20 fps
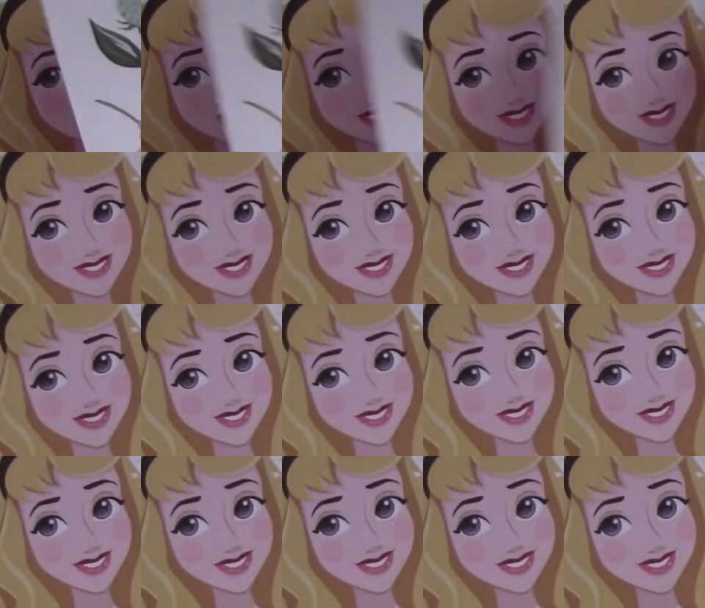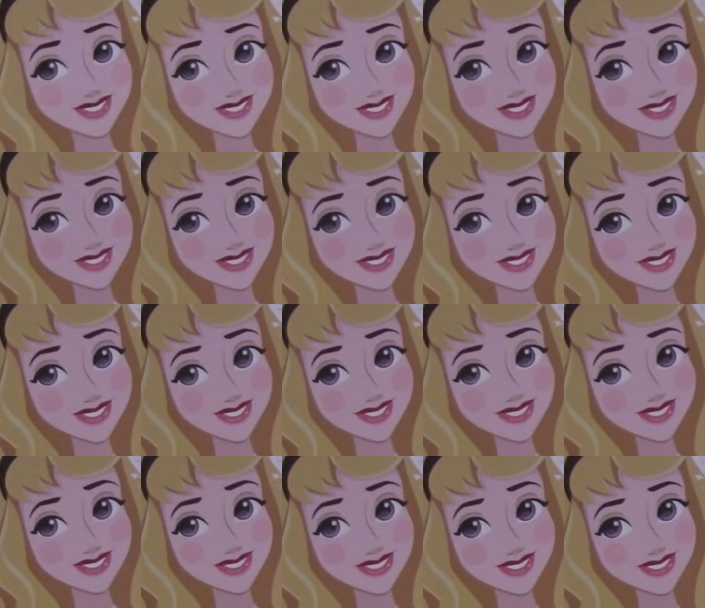of florals I will
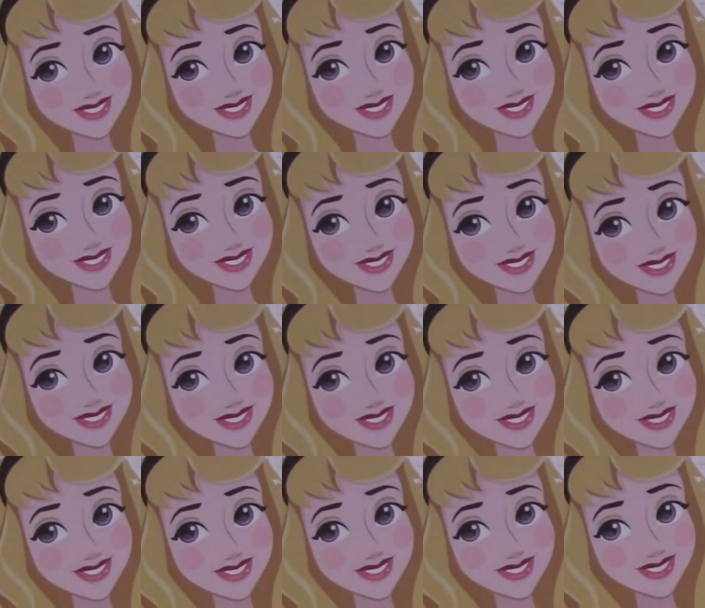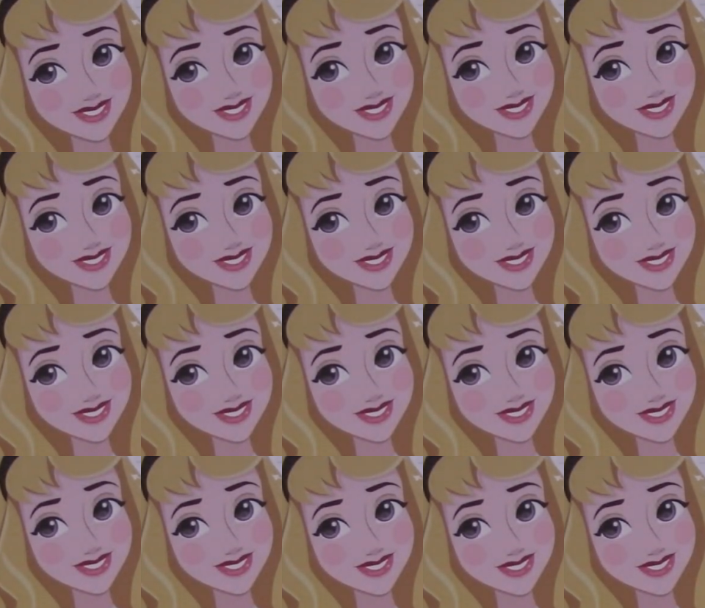add maybe down
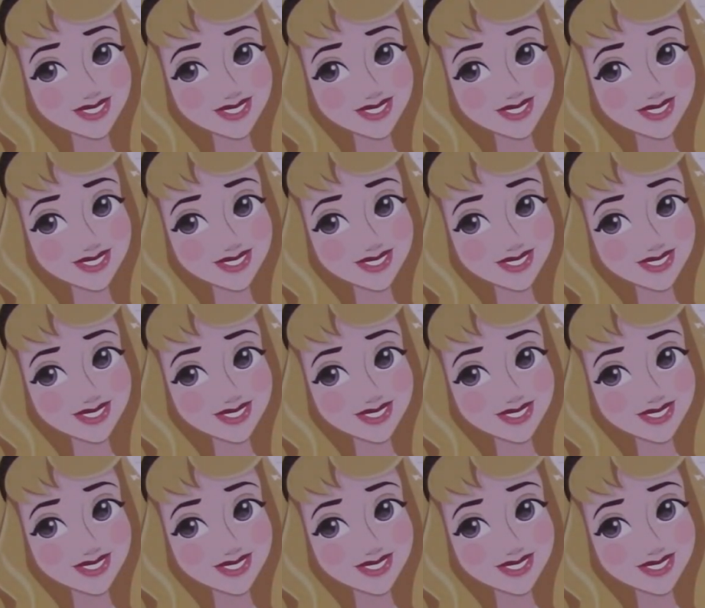here.